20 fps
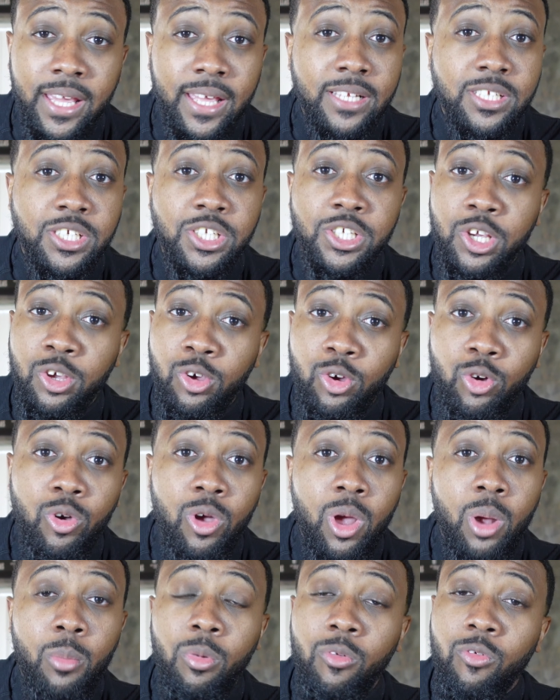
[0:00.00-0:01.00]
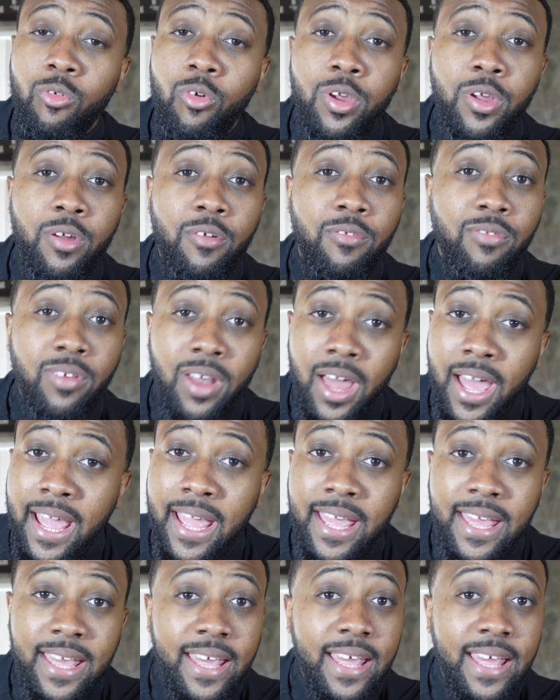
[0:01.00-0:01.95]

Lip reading: and chill before your flight.